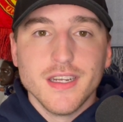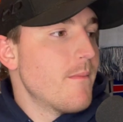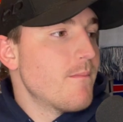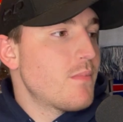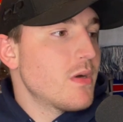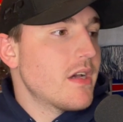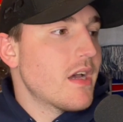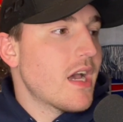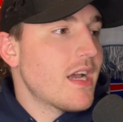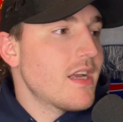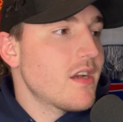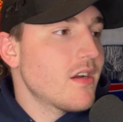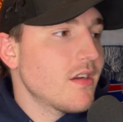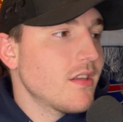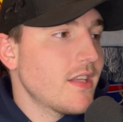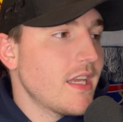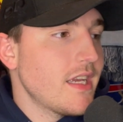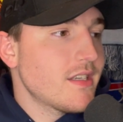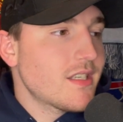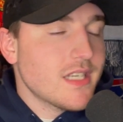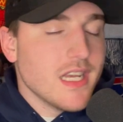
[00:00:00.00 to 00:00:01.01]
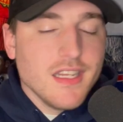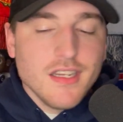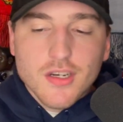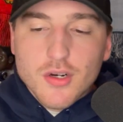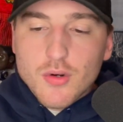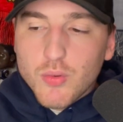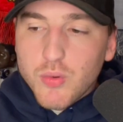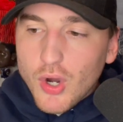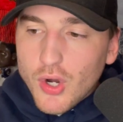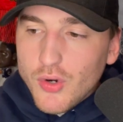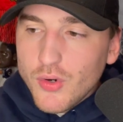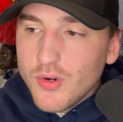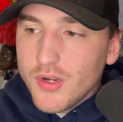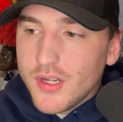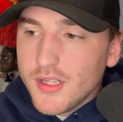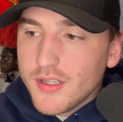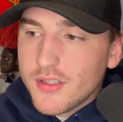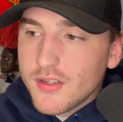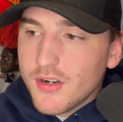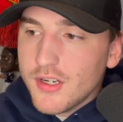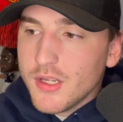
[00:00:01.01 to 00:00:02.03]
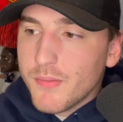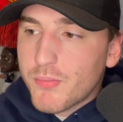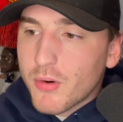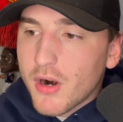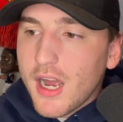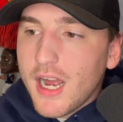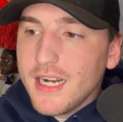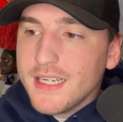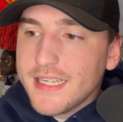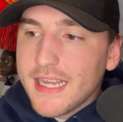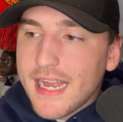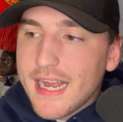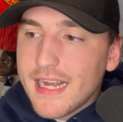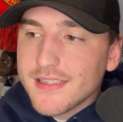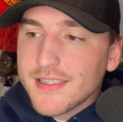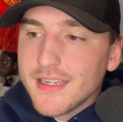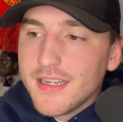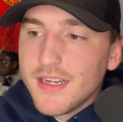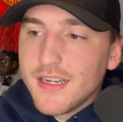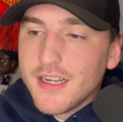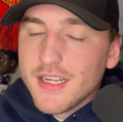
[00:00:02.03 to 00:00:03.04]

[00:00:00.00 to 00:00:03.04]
But they said a quote during the broadcast